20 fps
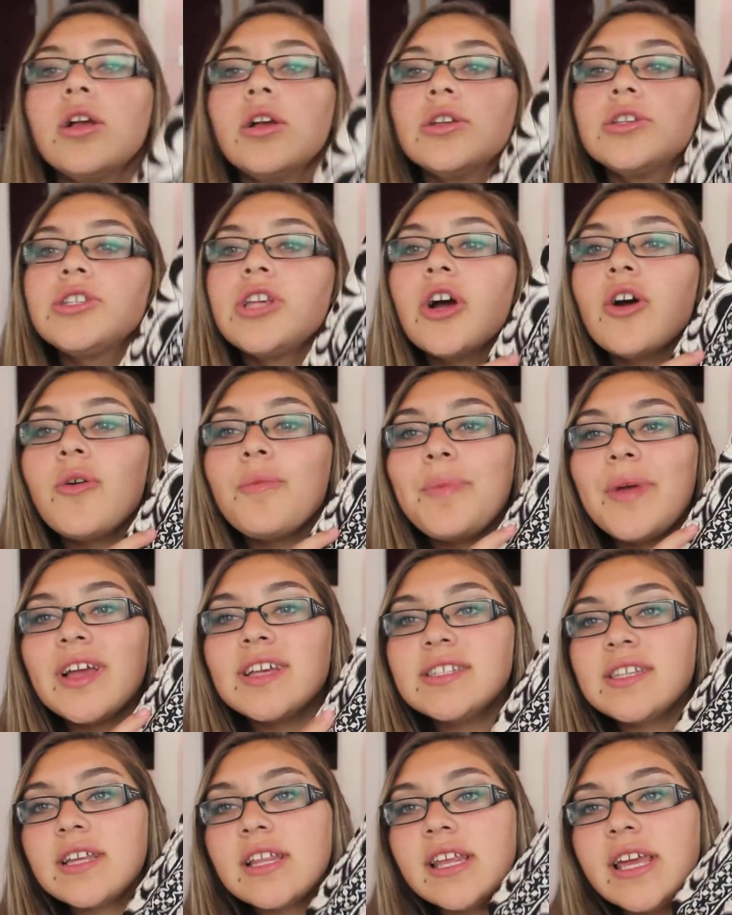So
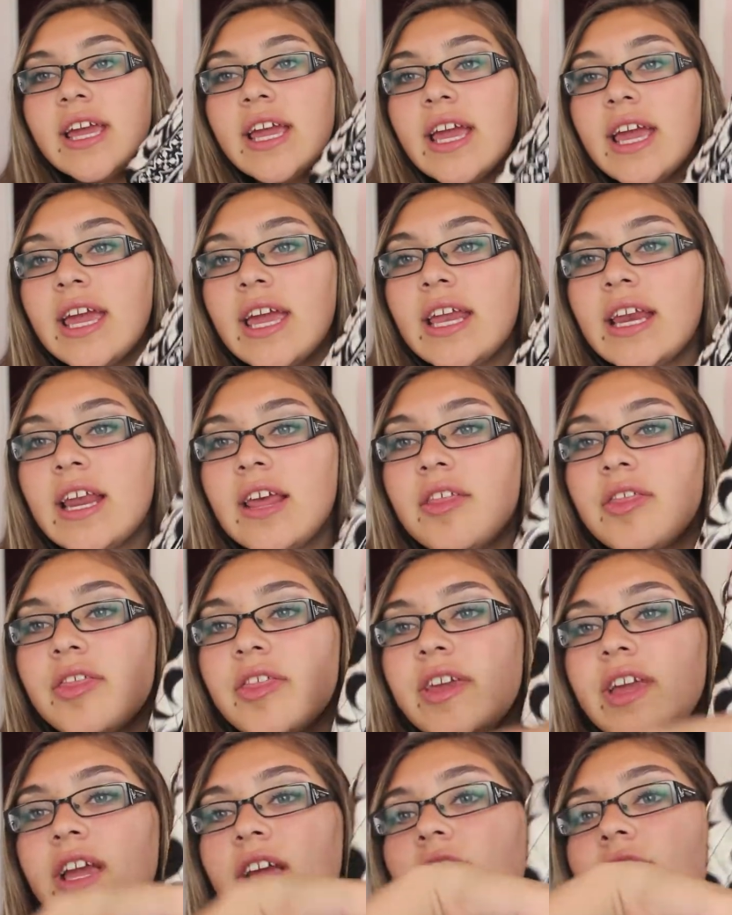basically in
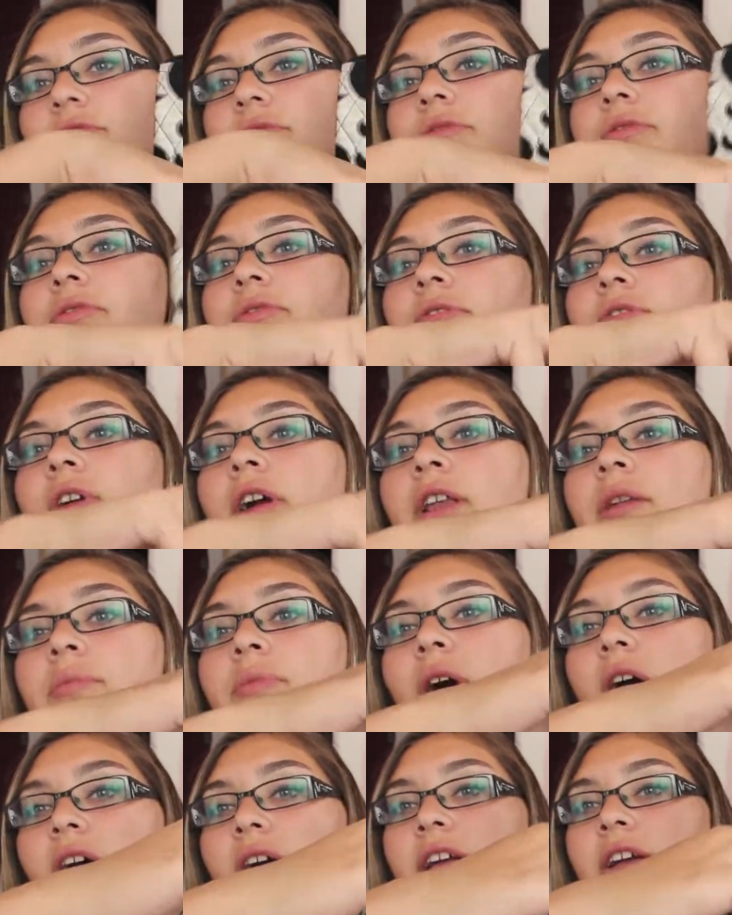the front
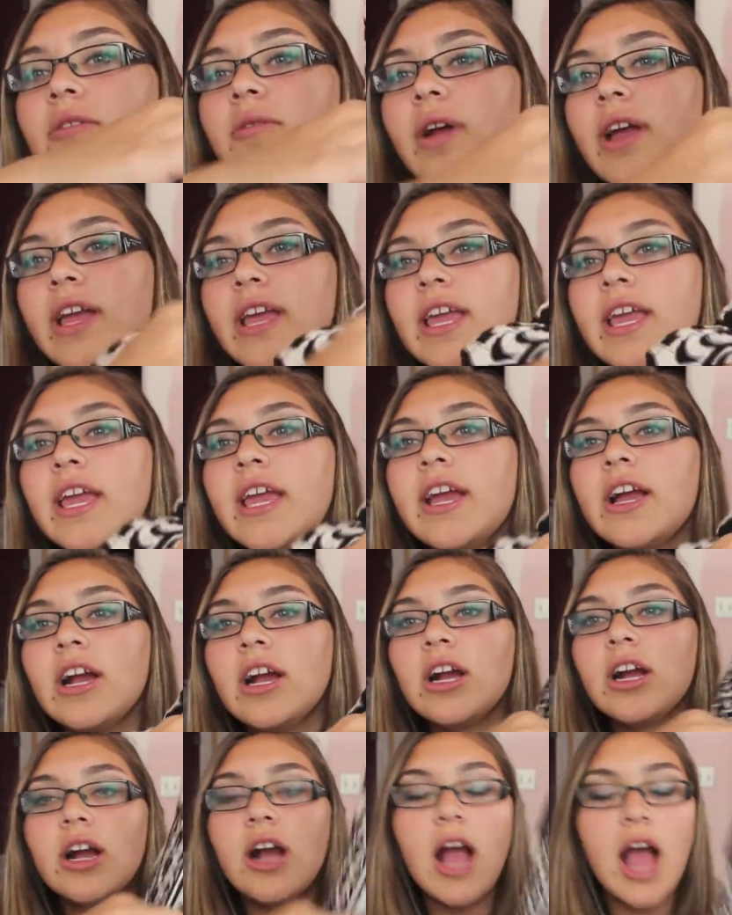pocket right
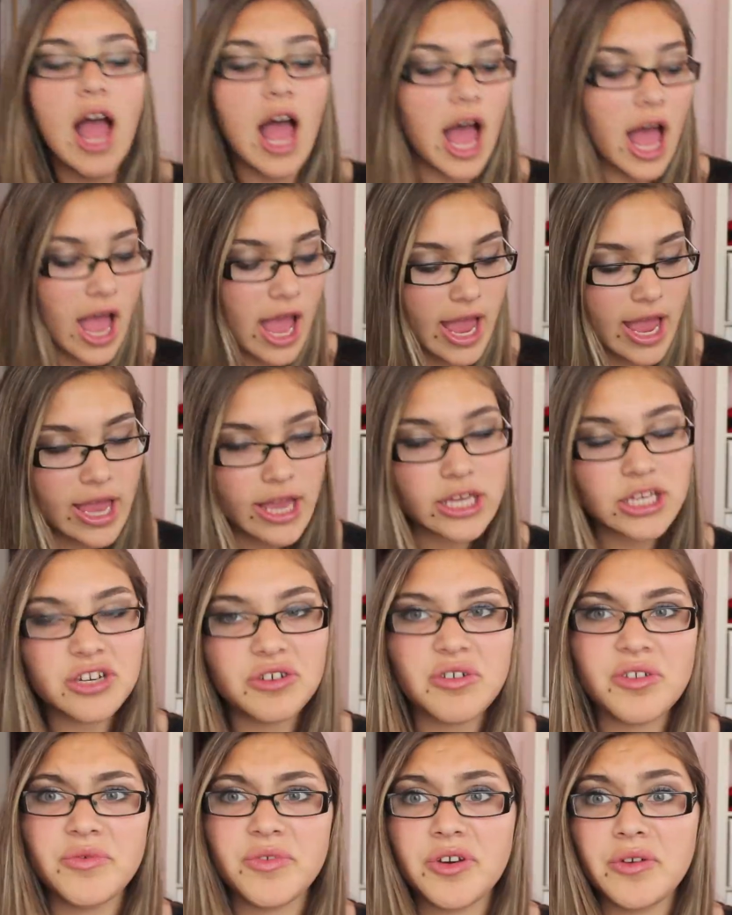here, I
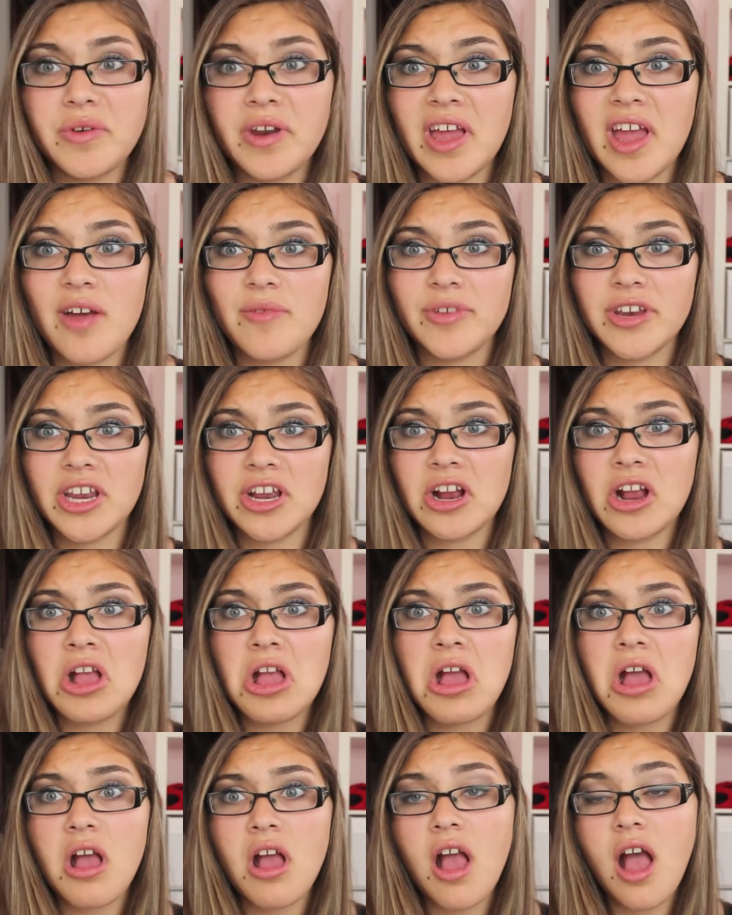don't even know what I have in here.
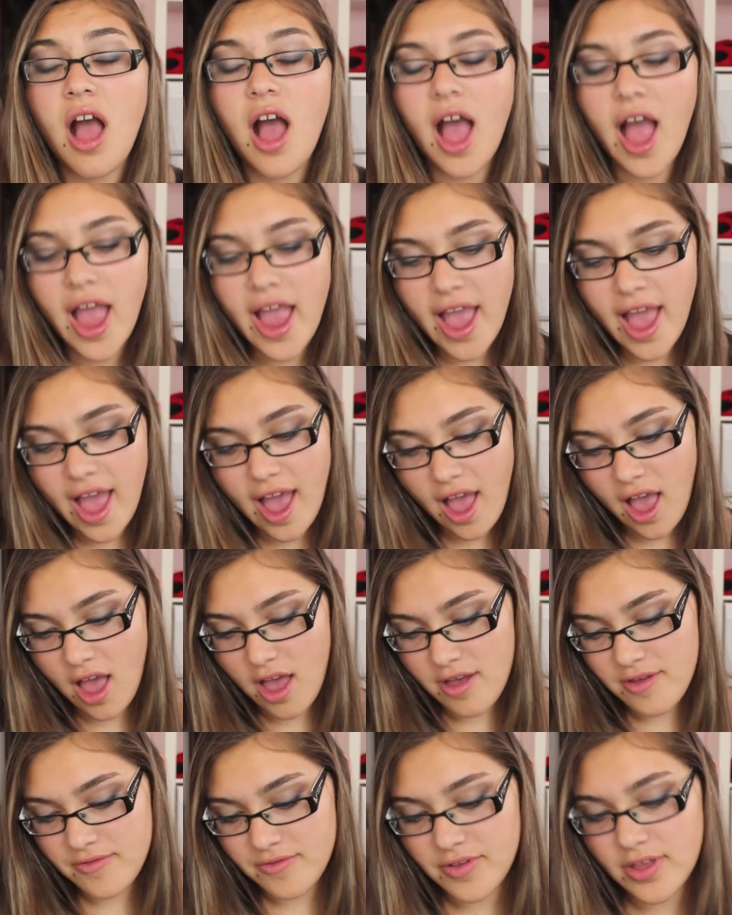I
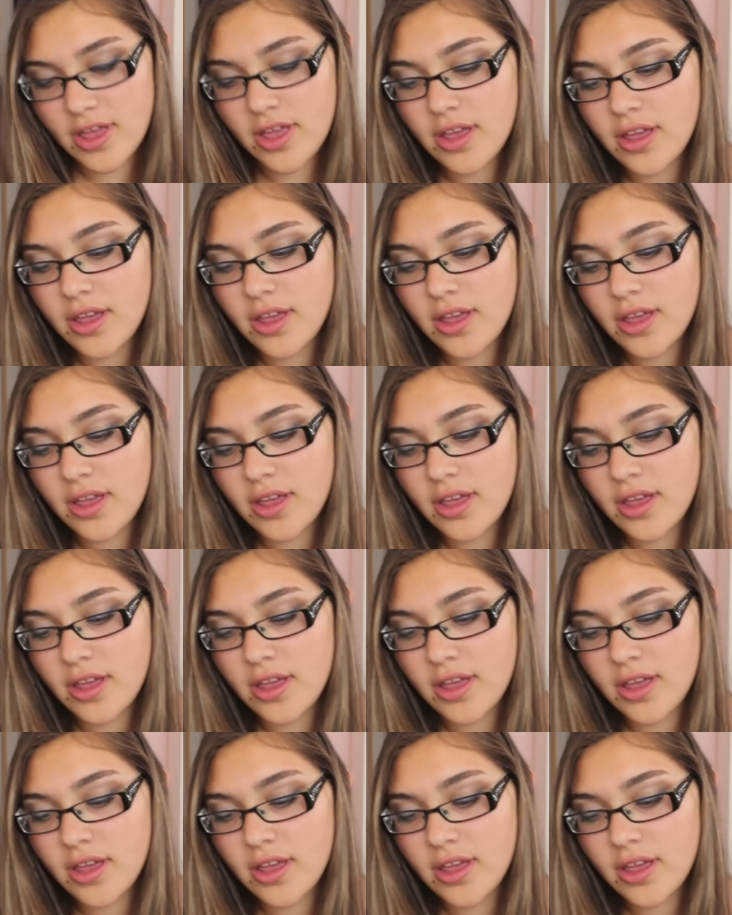have